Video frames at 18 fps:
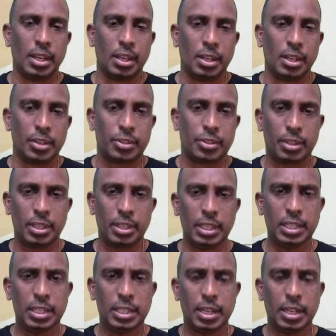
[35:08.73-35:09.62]
So
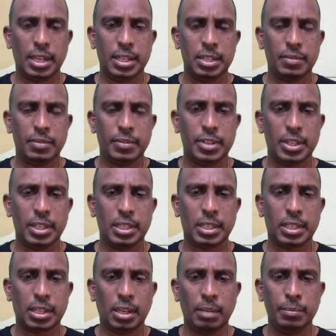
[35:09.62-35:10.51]
this sludge which
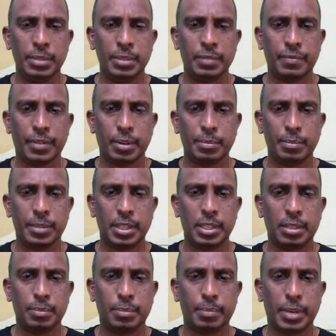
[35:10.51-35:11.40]
comes from
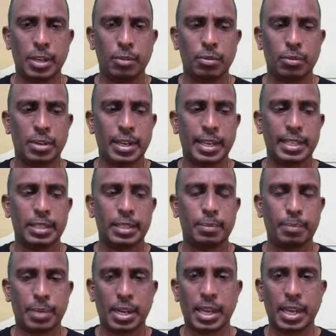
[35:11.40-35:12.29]
this
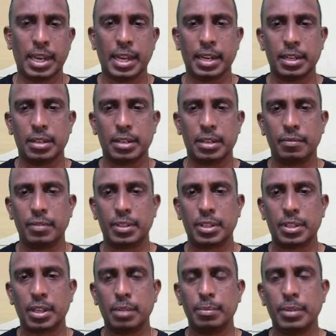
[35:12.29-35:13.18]
biogas plant, which
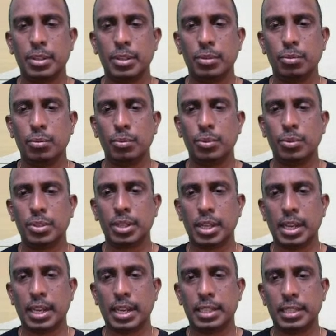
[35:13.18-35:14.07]
can be used
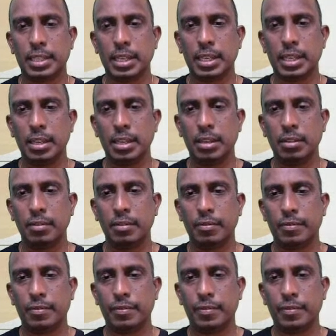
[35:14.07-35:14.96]
as a
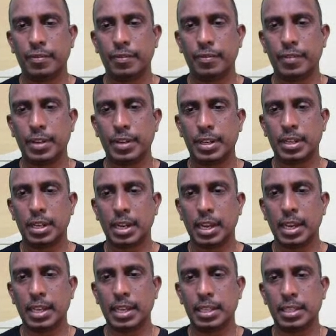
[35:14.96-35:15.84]

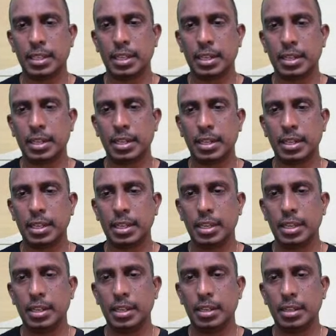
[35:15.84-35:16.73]
fertilizer
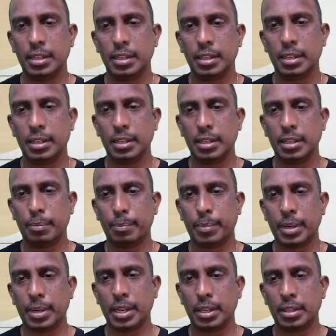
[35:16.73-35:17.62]
in the
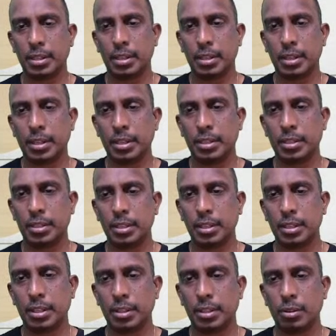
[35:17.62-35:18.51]

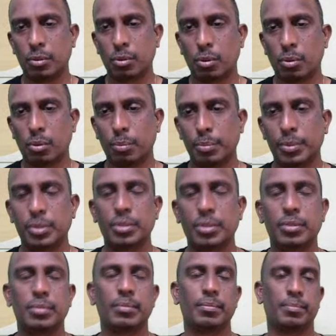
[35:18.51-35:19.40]
crops.